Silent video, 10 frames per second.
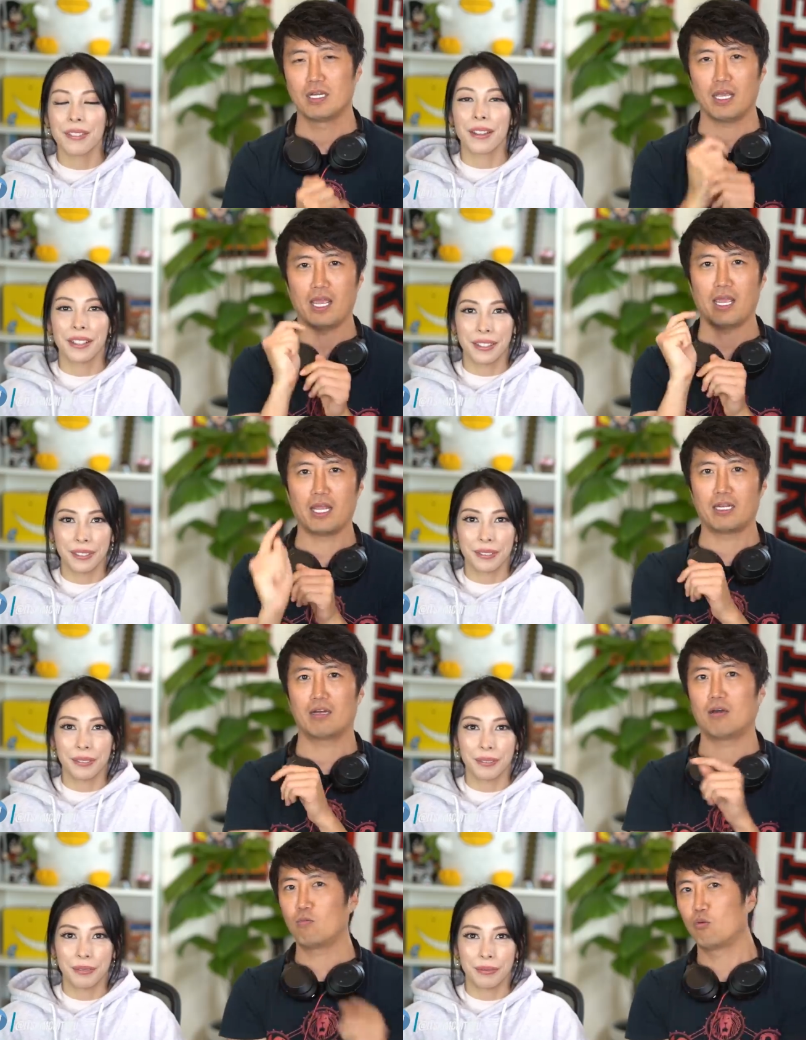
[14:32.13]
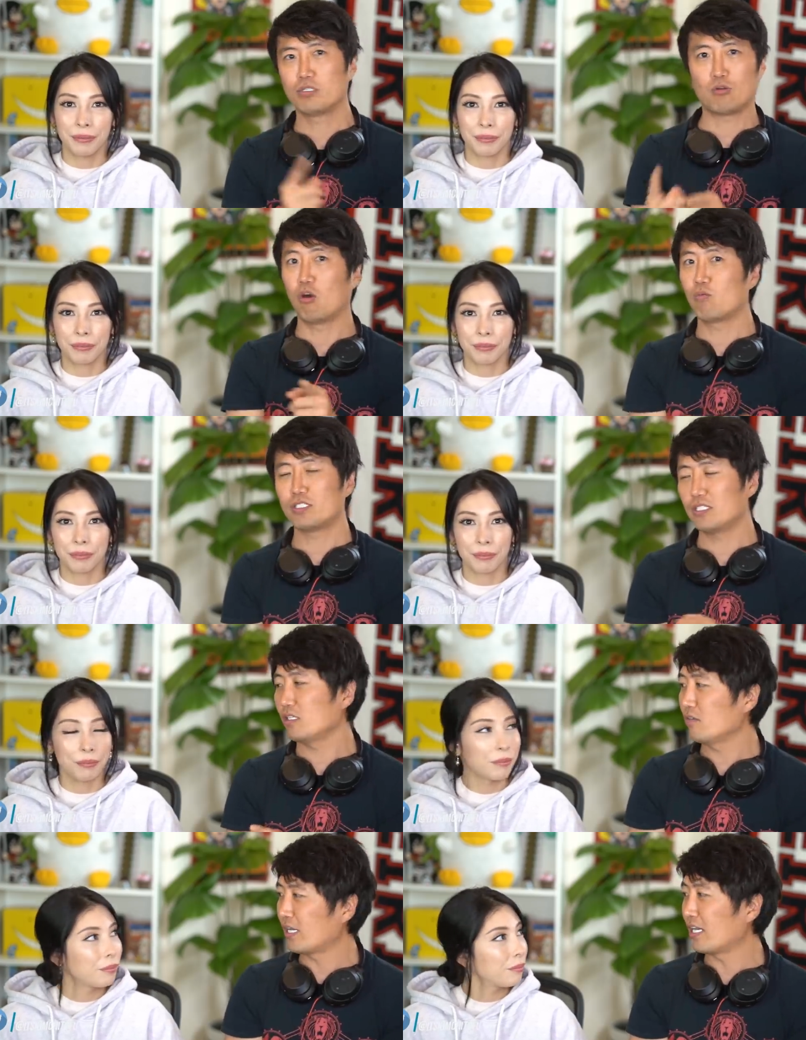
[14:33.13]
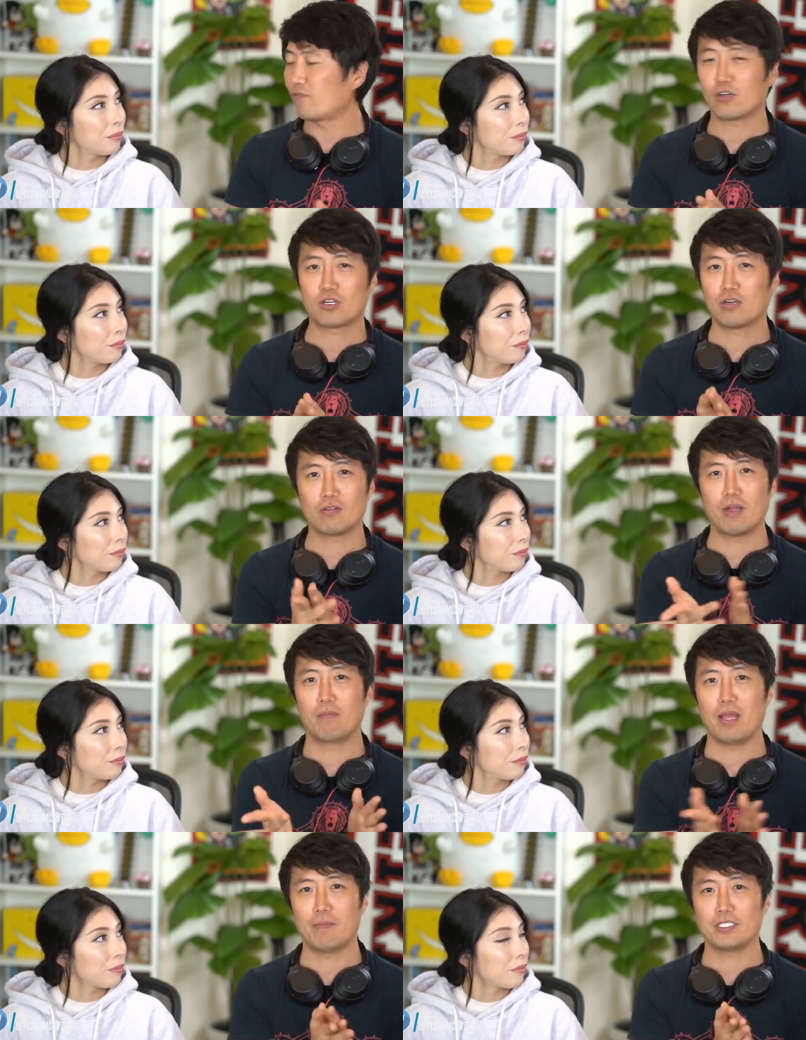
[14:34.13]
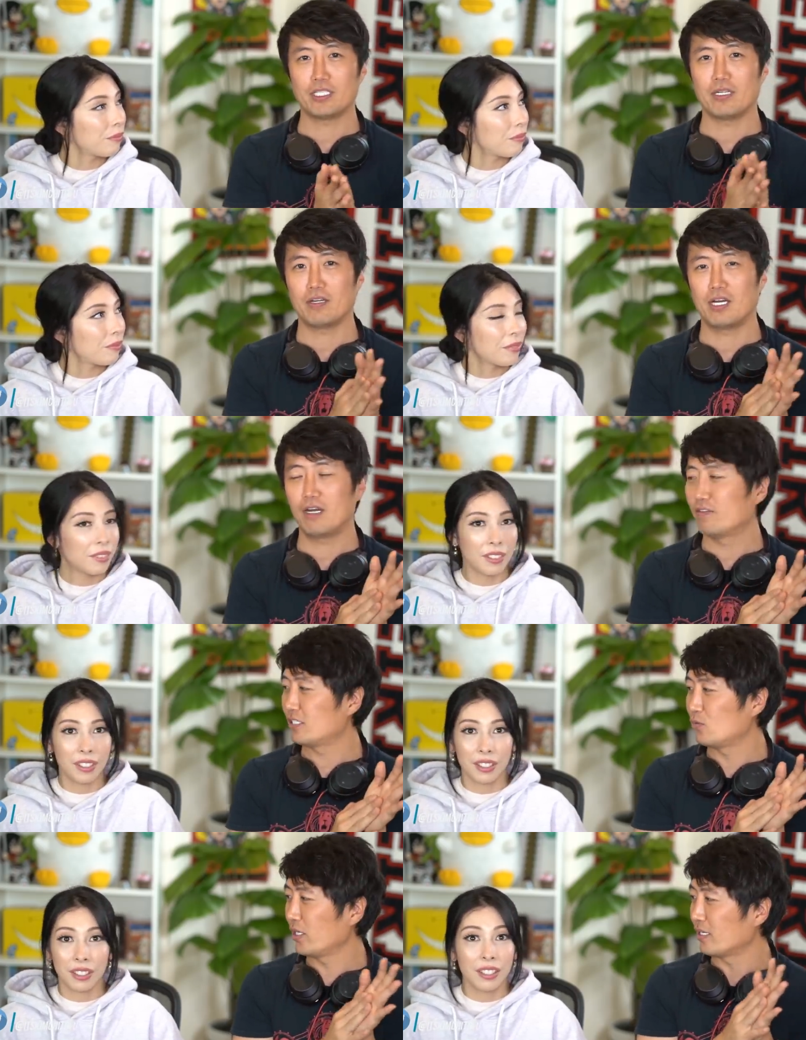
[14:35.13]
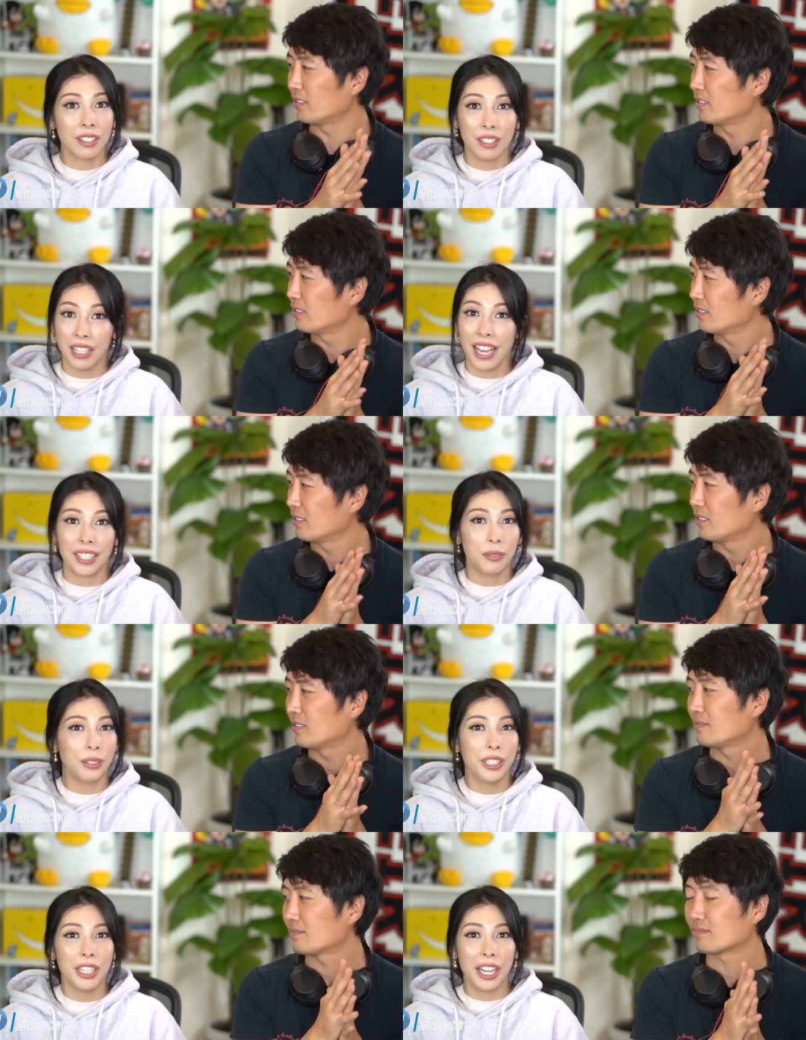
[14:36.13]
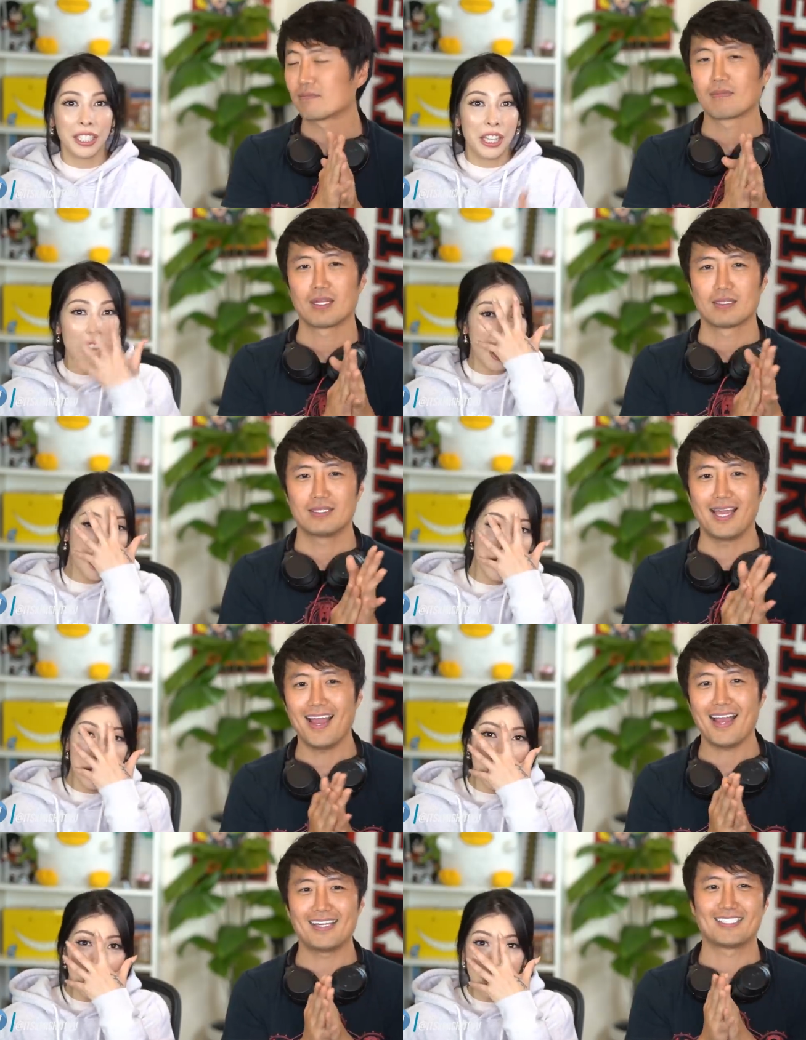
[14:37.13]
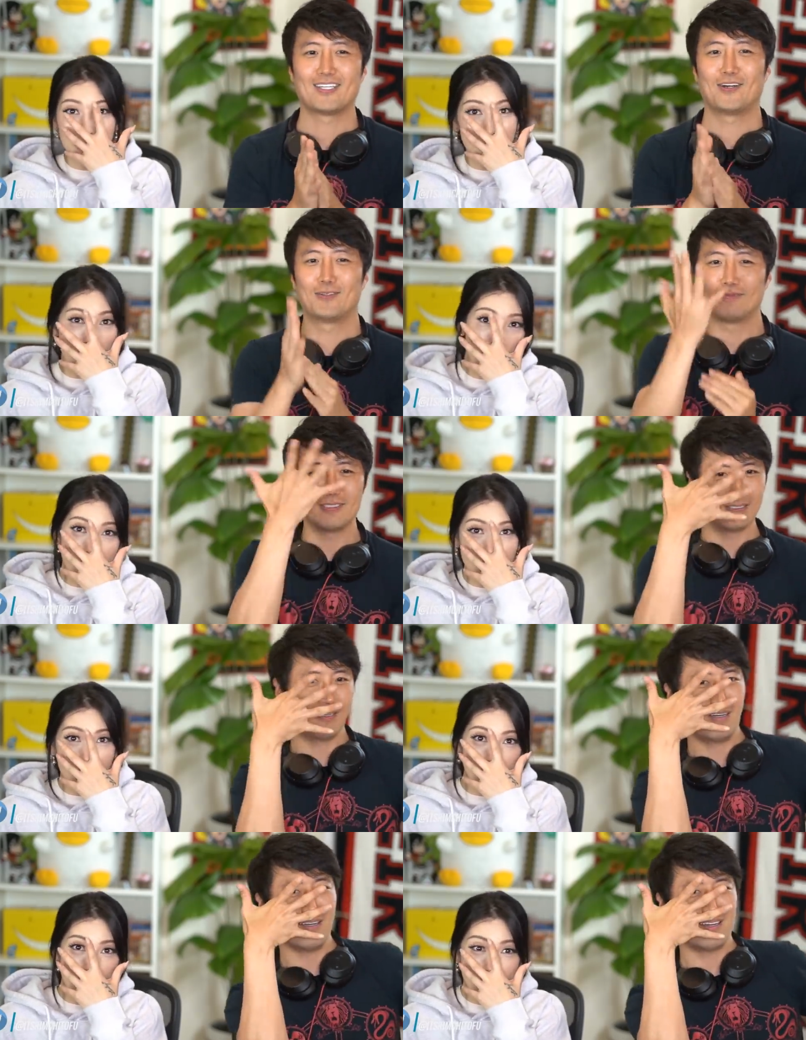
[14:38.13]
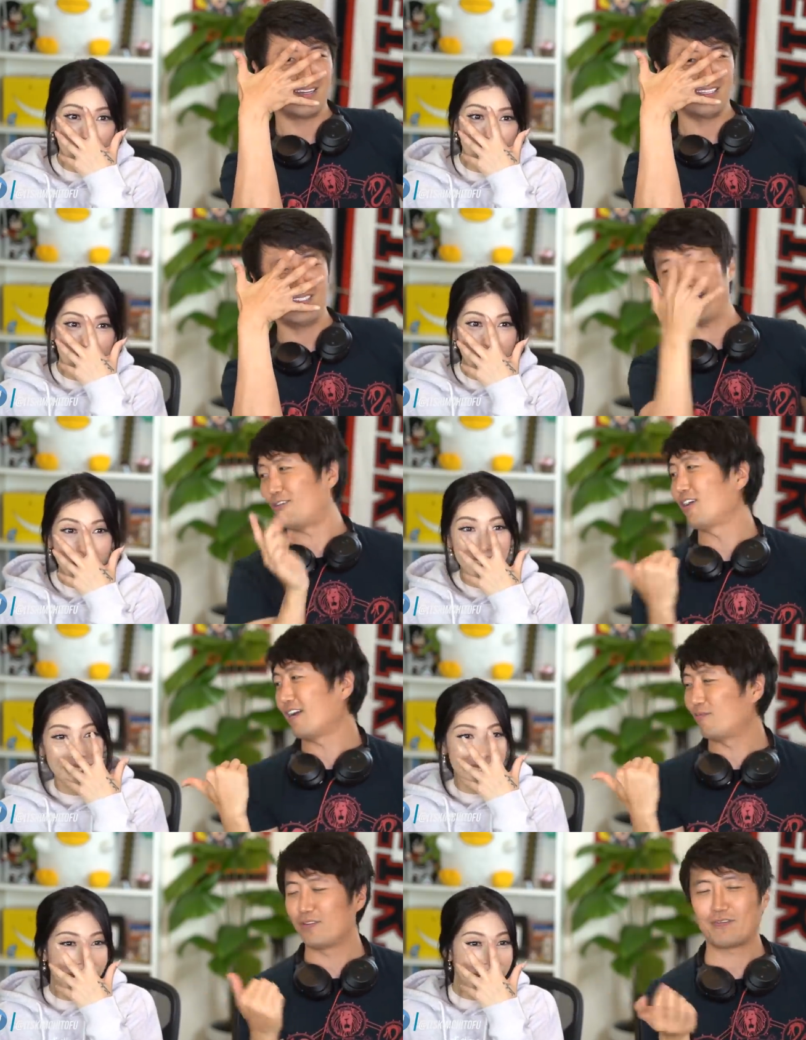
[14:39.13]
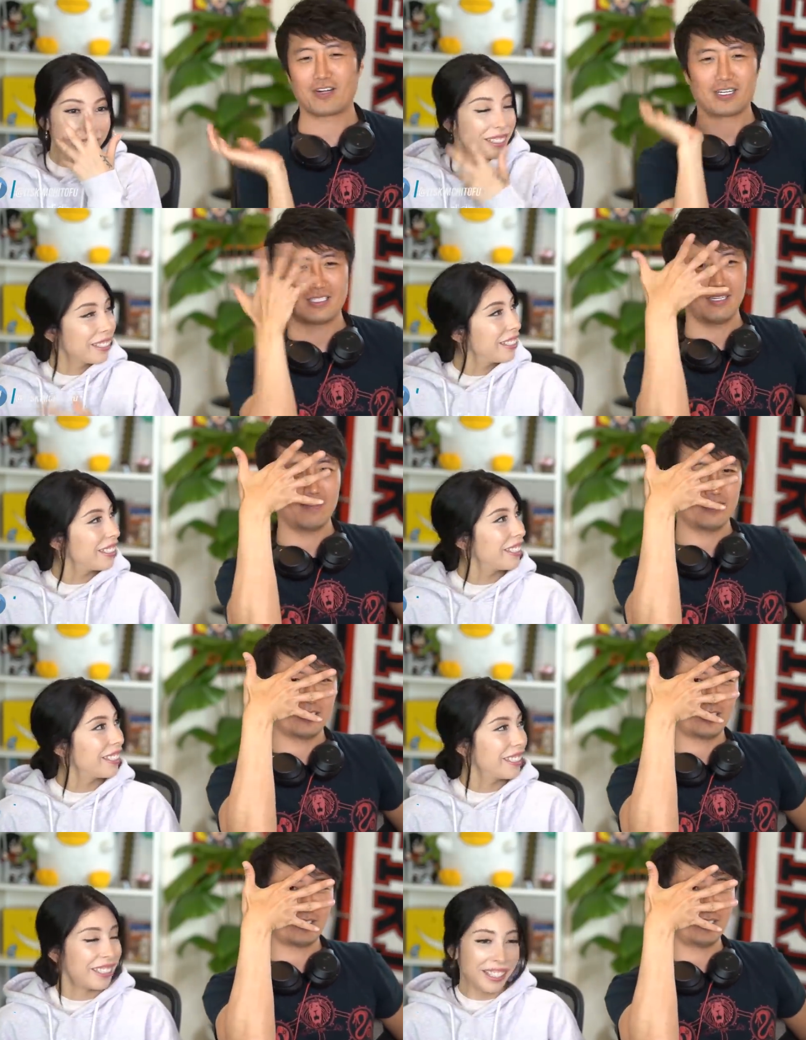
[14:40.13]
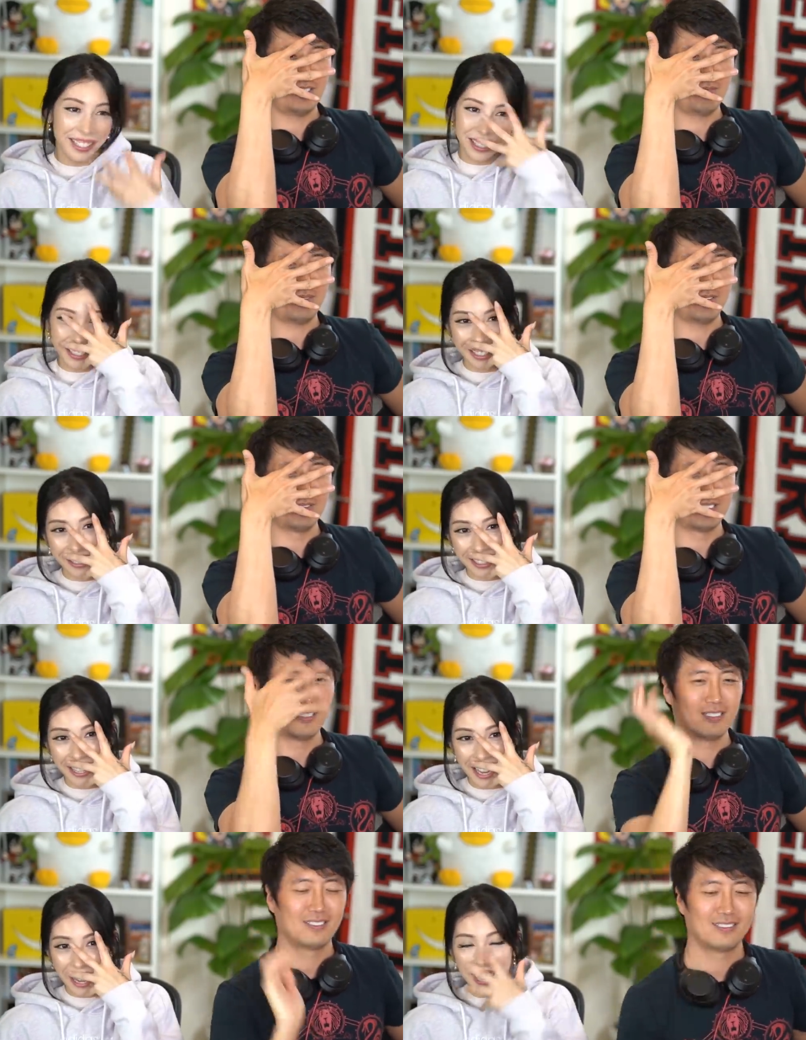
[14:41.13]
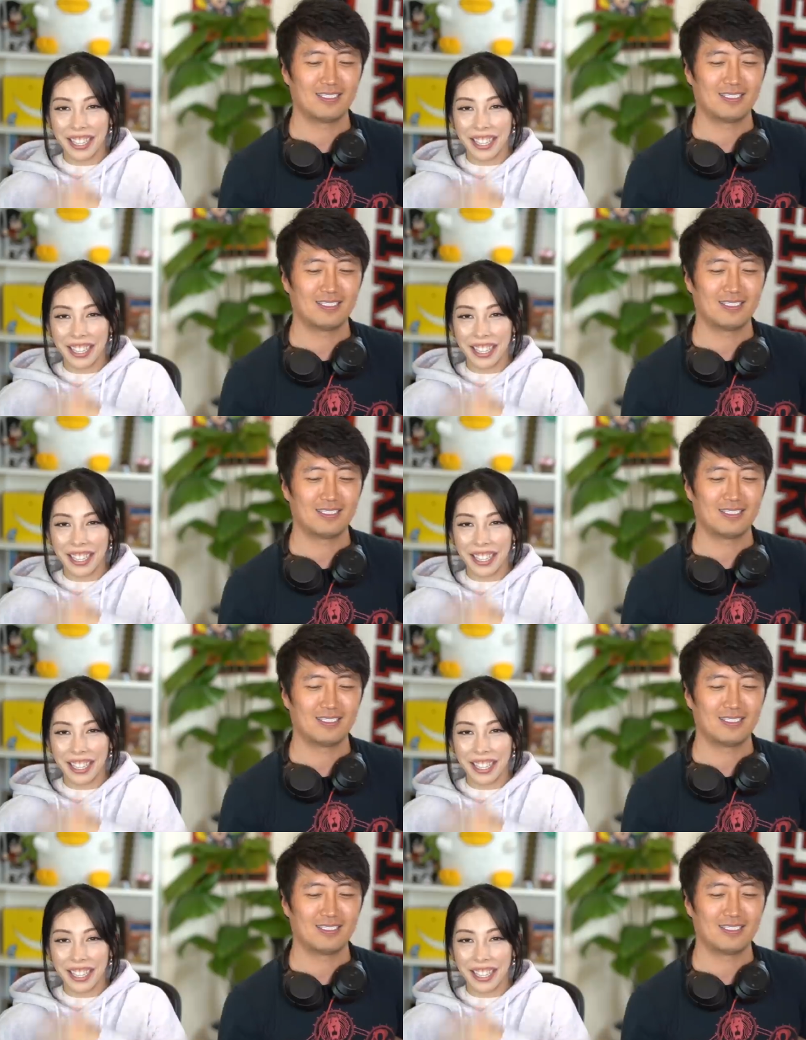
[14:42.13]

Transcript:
Speaker 1: And uh, we'll, or we'll see you guys for Kuroko and M H A uh, this weekend.
Speaker 2: Yes, we'll see you guys then.
Speaker 1: Yeah, so... Oh, yeah, oh yeah, we forgot to even show the new pose.
Speaker 2: Yeah.